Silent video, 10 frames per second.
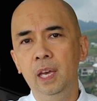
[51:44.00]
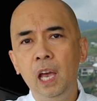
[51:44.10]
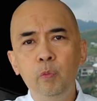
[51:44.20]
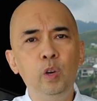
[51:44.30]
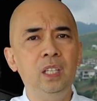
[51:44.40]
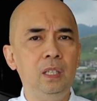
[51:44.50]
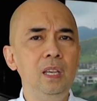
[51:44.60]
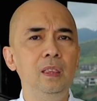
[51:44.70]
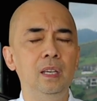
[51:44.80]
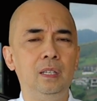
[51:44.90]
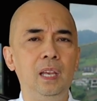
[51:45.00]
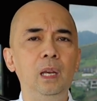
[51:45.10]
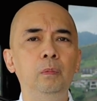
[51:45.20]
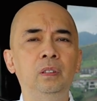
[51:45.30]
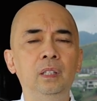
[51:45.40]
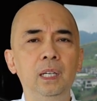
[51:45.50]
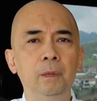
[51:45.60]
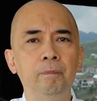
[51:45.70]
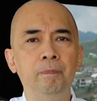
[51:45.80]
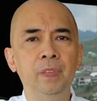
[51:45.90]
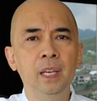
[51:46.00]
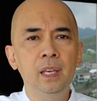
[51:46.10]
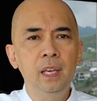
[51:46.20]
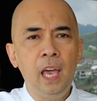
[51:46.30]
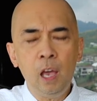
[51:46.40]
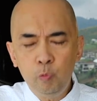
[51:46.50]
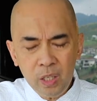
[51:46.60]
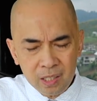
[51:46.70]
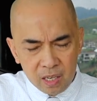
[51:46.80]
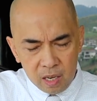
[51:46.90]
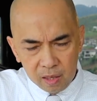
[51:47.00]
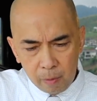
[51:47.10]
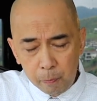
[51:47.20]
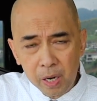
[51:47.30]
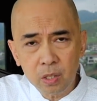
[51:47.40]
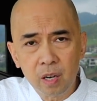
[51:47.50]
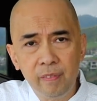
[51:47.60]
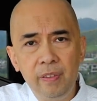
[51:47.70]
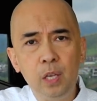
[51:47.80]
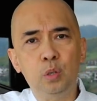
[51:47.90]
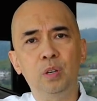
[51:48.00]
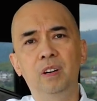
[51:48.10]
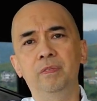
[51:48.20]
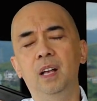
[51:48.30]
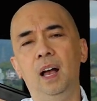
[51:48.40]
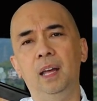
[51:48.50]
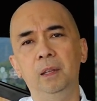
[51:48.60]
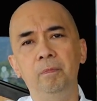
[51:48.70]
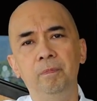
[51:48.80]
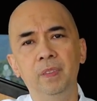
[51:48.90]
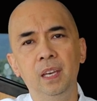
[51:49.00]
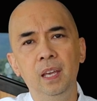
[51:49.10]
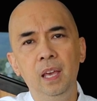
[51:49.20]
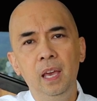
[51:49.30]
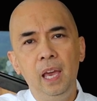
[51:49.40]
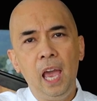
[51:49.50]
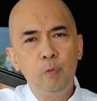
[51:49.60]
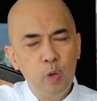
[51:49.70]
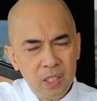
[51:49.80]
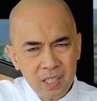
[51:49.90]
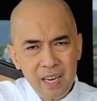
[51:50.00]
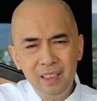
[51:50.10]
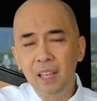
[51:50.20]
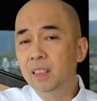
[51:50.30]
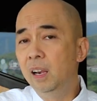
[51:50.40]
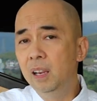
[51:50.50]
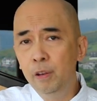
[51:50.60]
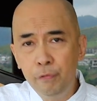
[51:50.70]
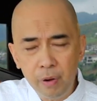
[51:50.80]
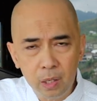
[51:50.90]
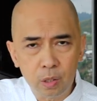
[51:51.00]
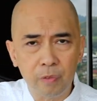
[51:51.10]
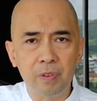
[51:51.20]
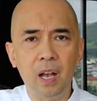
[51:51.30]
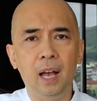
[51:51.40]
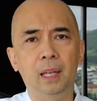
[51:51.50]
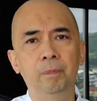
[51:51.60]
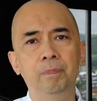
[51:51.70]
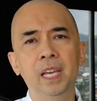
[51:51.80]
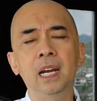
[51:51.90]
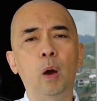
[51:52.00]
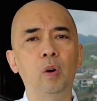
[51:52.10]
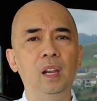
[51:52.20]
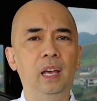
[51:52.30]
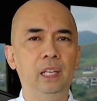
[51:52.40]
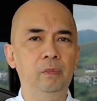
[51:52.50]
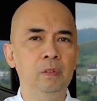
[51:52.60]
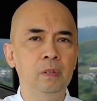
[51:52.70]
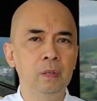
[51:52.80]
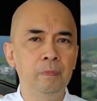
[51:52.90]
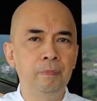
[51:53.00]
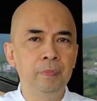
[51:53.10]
have we seen the same thing? Have we seen the preservation of God? Have we seen the deliverance of God in our lives?